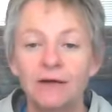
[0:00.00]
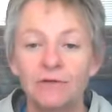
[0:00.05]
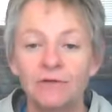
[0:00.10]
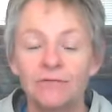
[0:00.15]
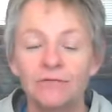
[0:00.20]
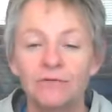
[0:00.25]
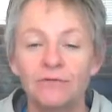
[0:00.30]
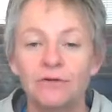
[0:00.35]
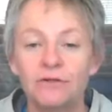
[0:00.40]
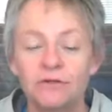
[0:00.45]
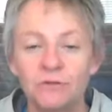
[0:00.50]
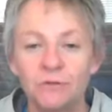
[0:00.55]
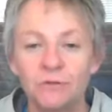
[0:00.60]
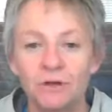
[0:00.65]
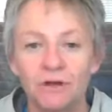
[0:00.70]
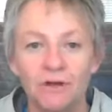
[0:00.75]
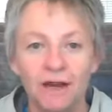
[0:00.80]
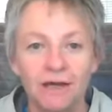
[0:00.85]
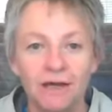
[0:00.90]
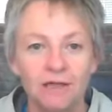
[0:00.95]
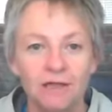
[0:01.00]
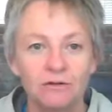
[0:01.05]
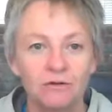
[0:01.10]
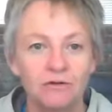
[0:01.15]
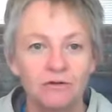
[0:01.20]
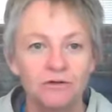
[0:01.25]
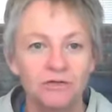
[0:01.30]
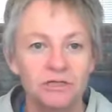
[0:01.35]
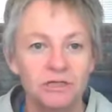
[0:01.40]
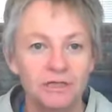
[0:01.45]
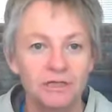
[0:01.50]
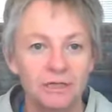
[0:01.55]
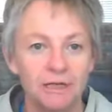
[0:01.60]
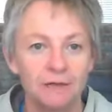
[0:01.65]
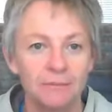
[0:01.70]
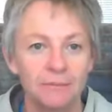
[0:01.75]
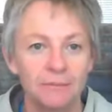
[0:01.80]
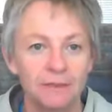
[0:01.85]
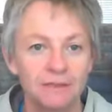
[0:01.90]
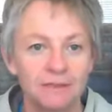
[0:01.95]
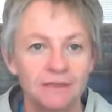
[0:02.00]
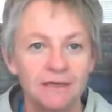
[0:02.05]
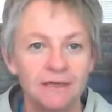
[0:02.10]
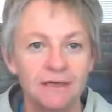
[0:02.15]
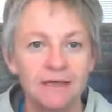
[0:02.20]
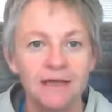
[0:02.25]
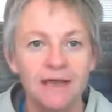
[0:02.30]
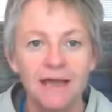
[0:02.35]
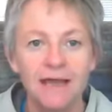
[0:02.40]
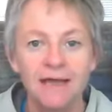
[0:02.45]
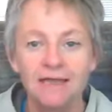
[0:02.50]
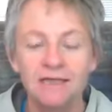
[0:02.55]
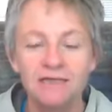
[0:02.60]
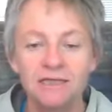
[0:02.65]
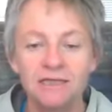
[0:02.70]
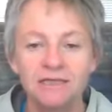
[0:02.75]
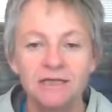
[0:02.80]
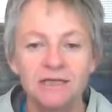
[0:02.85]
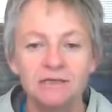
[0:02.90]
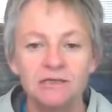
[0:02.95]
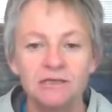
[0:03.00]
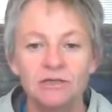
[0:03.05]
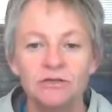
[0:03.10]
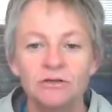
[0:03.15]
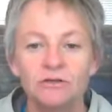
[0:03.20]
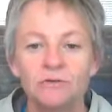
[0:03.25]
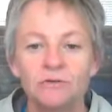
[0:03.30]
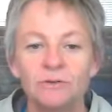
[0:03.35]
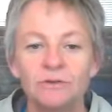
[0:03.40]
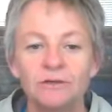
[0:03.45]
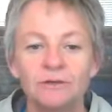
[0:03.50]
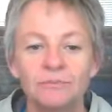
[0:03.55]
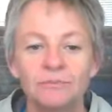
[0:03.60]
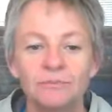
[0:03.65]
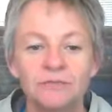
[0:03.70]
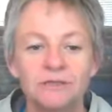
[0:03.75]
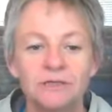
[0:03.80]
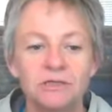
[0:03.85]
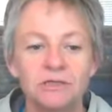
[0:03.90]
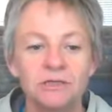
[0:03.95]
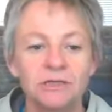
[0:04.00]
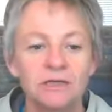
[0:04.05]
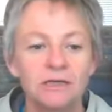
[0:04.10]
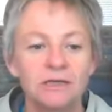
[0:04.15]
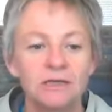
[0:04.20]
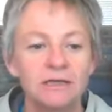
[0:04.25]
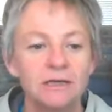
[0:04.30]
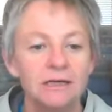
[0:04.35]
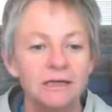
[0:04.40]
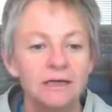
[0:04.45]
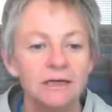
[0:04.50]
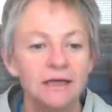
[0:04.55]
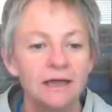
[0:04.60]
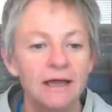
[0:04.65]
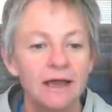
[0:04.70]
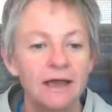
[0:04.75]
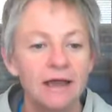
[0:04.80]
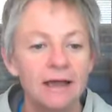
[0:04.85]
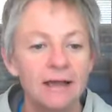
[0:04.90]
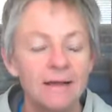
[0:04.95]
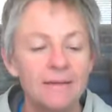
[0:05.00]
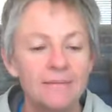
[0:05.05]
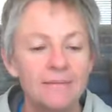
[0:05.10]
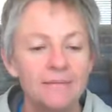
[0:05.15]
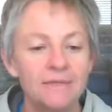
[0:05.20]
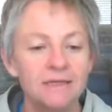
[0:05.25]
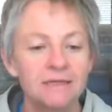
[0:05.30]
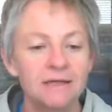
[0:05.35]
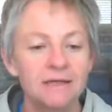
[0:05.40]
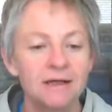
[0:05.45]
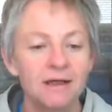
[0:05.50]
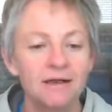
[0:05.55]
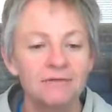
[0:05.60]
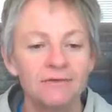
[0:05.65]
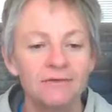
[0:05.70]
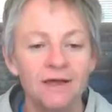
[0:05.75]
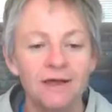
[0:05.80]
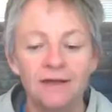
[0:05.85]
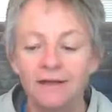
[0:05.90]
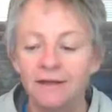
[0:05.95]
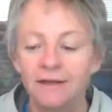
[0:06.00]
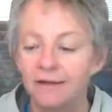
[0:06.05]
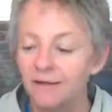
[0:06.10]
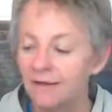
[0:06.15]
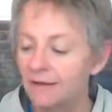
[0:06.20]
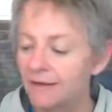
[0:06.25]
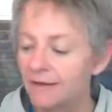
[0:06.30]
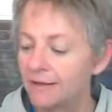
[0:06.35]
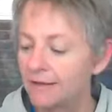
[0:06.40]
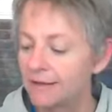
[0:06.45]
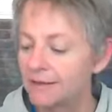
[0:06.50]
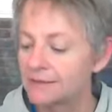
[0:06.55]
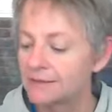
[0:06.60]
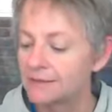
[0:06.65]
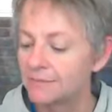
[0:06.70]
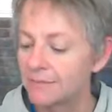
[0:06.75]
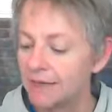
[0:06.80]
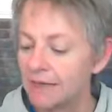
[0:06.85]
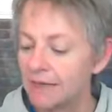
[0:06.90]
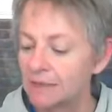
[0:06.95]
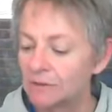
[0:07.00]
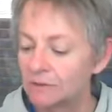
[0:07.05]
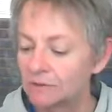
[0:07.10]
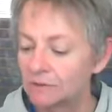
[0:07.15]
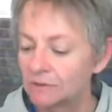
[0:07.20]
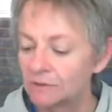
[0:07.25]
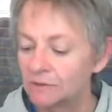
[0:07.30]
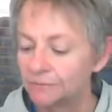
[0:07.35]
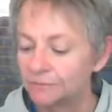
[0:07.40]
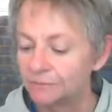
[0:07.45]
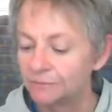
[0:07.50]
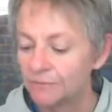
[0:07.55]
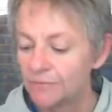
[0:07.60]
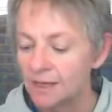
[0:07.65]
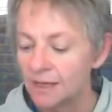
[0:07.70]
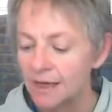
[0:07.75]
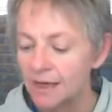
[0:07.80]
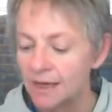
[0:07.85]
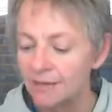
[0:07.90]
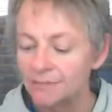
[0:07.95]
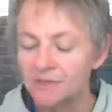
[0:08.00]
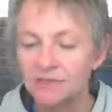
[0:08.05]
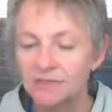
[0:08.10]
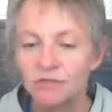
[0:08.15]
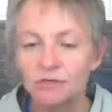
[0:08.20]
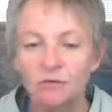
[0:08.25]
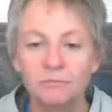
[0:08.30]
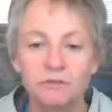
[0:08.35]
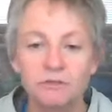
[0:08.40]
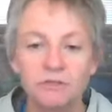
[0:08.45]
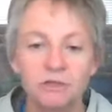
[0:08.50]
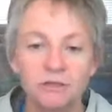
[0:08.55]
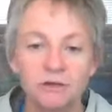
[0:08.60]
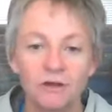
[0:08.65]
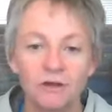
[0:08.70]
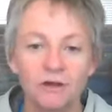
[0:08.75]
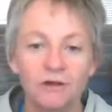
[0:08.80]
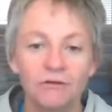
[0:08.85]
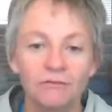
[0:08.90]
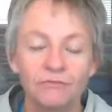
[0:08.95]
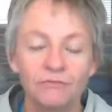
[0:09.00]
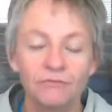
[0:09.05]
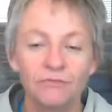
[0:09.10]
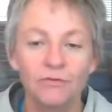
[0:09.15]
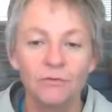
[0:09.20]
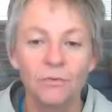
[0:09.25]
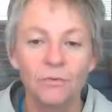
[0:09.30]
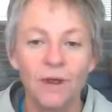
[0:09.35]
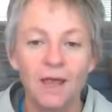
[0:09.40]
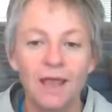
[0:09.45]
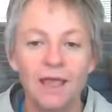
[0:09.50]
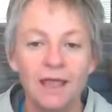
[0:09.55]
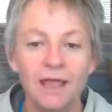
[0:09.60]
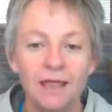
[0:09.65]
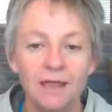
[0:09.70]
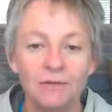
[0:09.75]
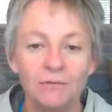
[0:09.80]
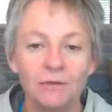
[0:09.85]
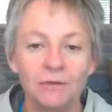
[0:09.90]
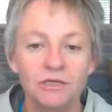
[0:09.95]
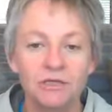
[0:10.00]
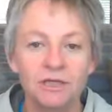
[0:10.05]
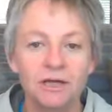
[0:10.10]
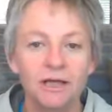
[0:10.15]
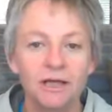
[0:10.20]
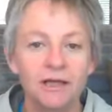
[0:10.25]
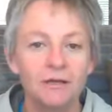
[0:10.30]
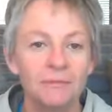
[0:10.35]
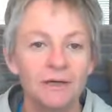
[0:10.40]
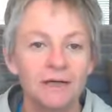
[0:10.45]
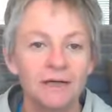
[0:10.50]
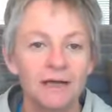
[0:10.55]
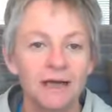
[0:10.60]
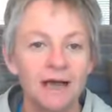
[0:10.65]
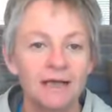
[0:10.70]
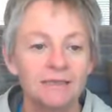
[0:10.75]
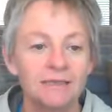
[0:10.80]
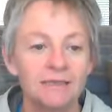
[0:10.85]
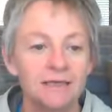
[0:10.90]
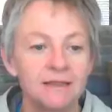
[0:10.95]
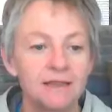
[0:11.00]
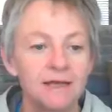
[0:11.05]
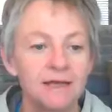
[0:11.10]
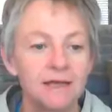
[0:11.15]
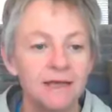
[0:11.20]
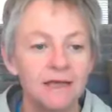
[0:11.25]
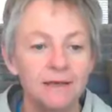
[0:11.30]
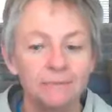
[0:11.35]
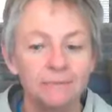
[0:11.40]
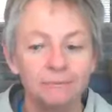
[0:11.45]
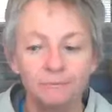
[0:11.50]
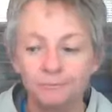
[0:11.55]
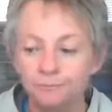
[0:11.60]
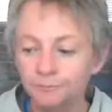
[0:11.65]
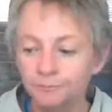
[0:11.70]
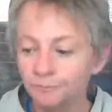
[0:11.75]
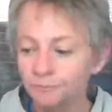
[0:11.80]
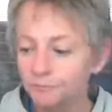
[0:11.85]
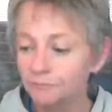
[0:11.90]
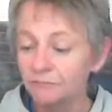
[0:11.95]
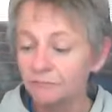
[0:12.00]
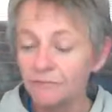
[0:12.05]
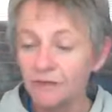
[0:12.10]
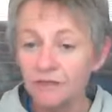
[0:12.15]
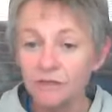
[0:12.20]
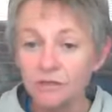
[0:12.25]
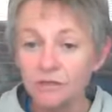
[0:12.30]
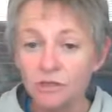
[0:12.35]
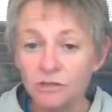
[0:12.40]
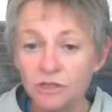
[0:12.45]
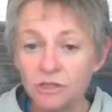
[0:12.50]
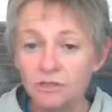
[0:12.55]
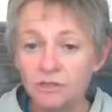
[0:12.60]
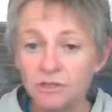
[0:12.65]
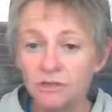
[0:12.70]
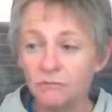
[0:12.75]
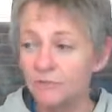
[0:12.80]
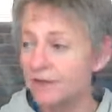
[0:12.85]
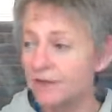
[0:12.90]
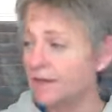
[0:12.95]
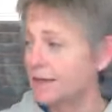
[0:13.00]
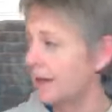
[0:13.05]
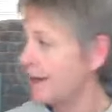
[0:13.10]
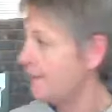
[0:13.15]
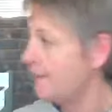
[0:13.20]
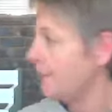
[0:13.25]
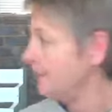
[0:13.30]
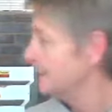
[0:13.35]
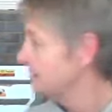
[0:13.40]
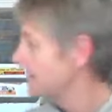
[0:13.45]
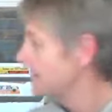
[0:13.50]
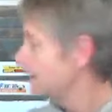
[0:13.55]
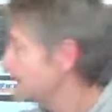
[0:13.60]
refer to a cranial cruciate ligament. And it just has to do with the positioning. It's kind of like it's a medical description of the way in which the ligament lies in the knee. So just to recap,